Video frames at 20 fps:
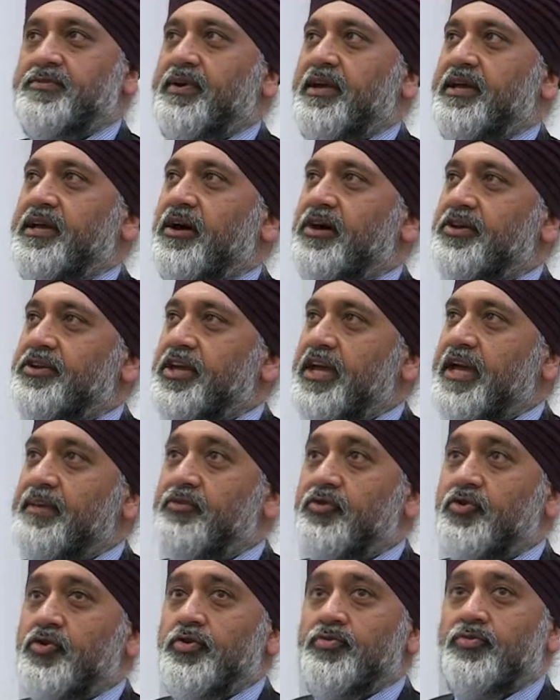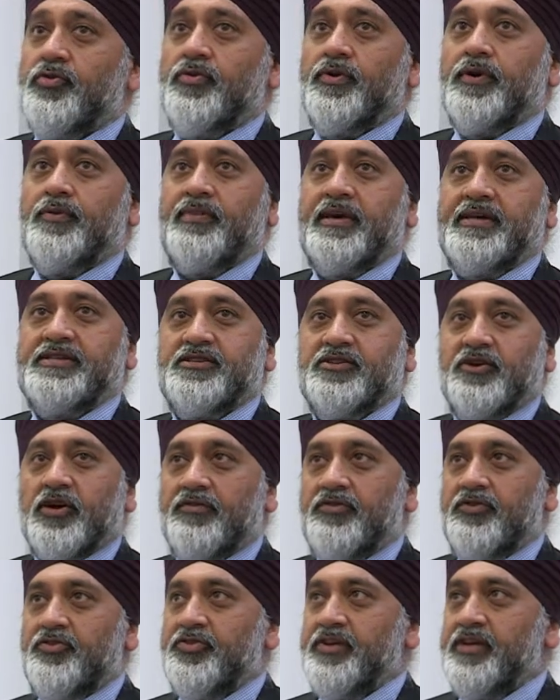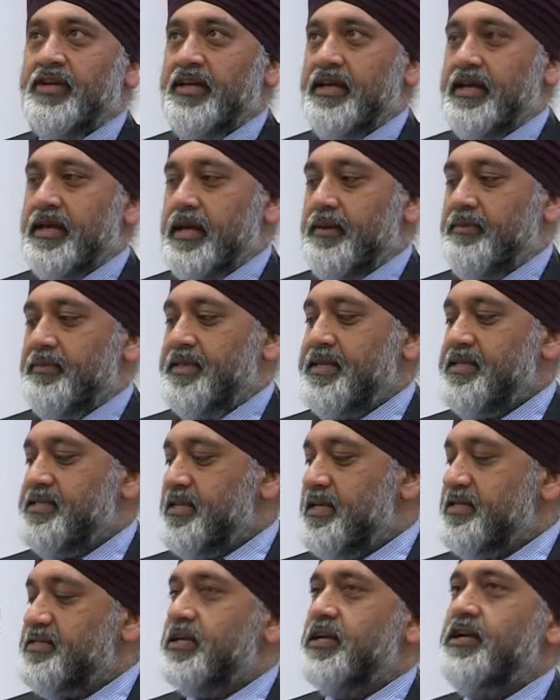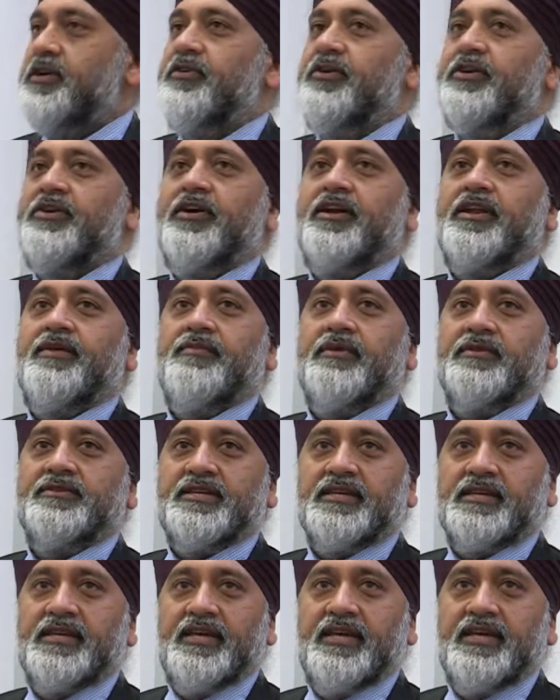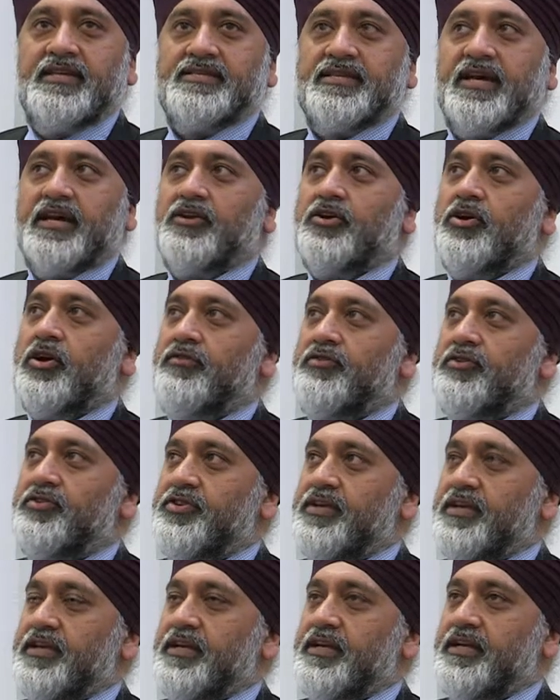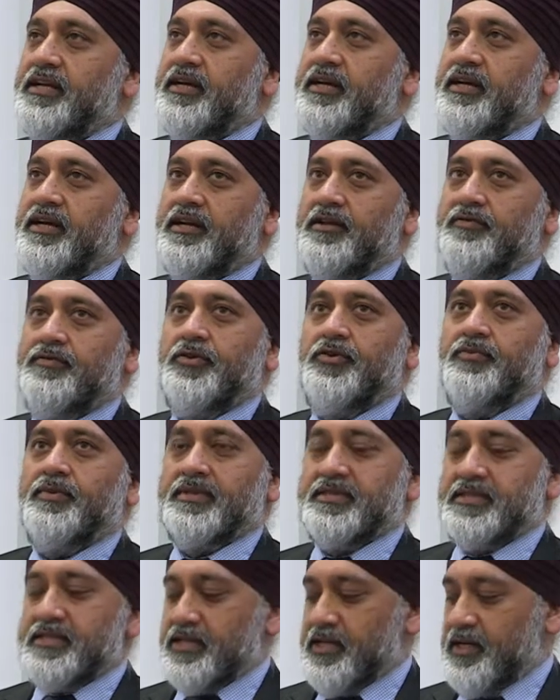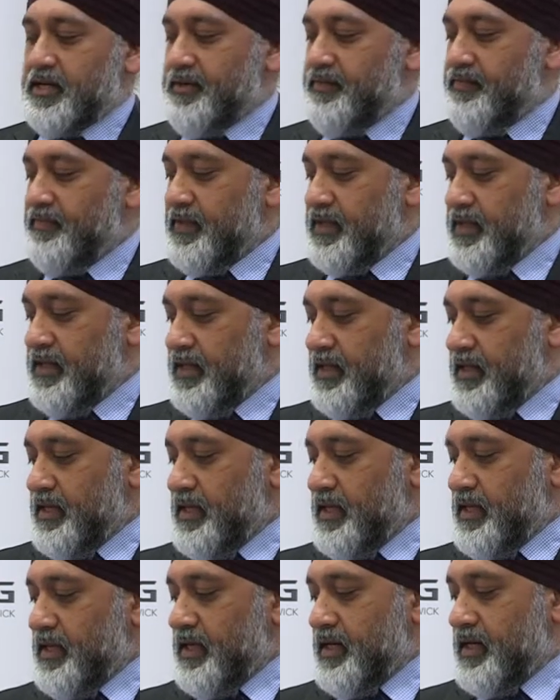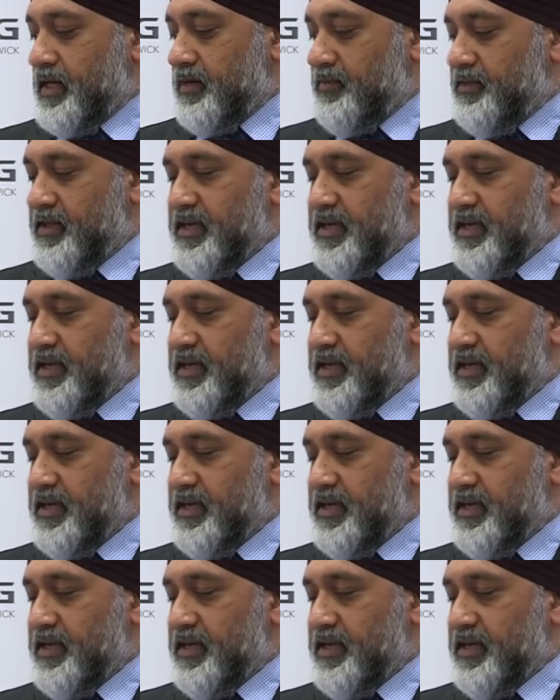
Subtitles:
by RDM Group, who are based in Coventry. But these things are going to run around in Milton Keynes and Coventry in a few months' time. The